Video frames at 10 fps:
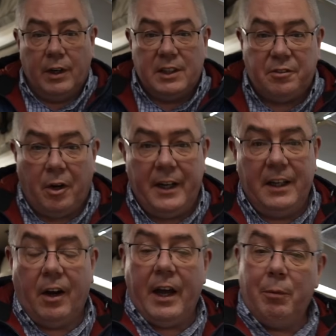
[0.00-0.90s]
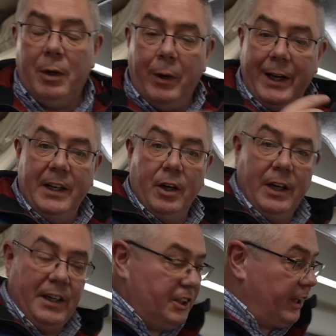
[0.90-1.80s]
Right, it's Friday night, and when I went in
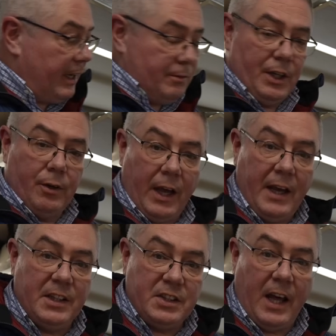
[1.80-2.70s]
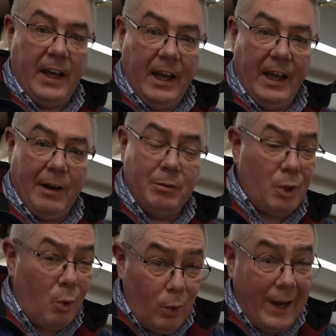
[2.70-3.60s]
earlier to check it was okay to stay here, it was
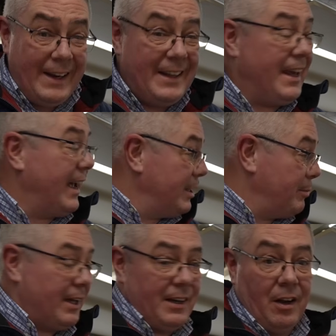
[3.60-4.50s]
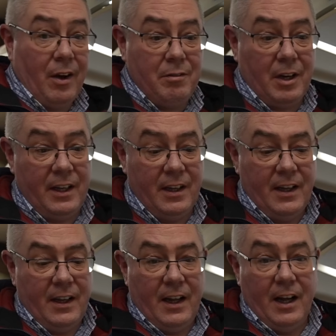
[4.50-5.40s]
already getting a bit lively
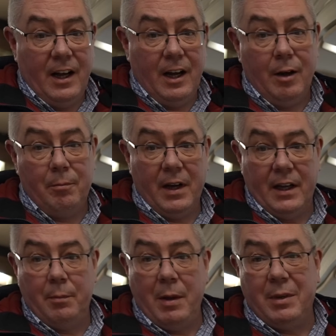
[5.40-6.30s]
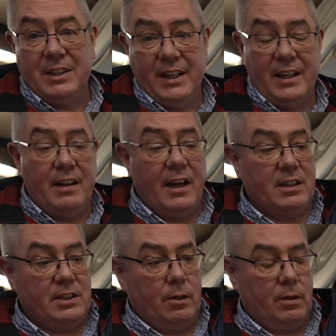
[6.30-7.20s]
and a bit busy in
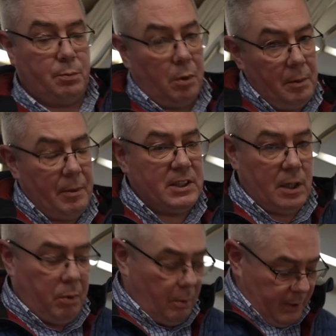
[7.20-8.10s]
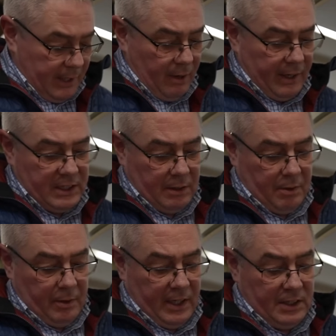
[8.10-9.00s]
there. So it's probably best I pop in now and get
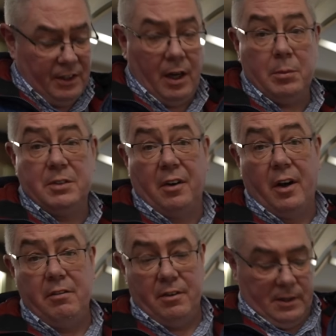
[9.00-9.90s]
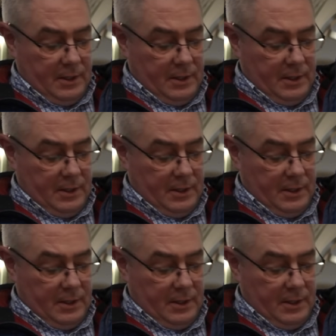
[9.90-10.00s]
something to eat. It's only up as 5.